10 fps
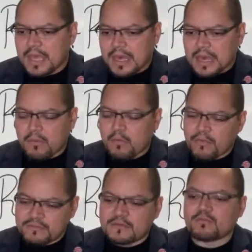Well,
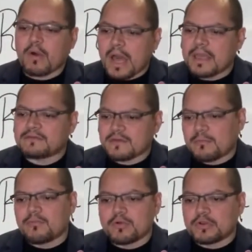this is why
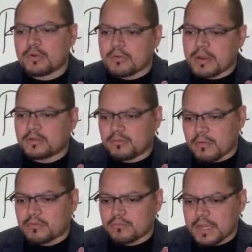someone would do a rent to
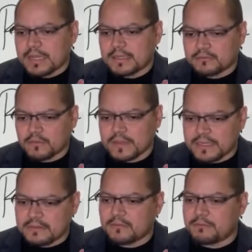own, right? So they
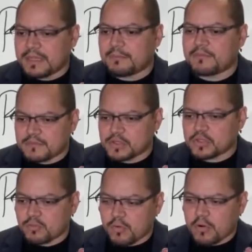need to be in a
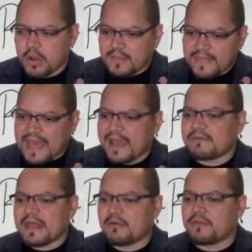position where
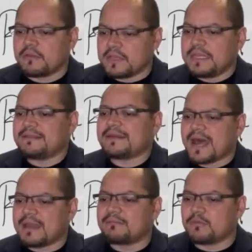they need
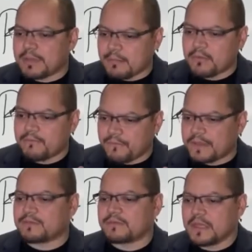time to be able to
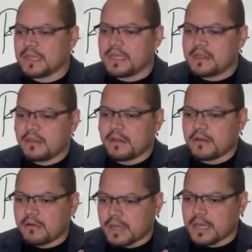fix
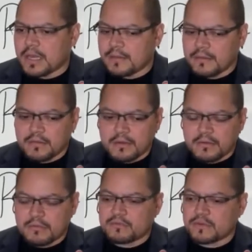
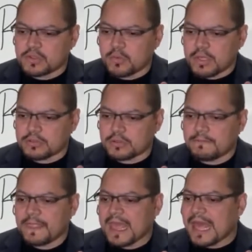their situation.
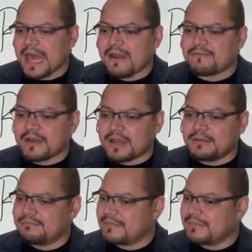I've done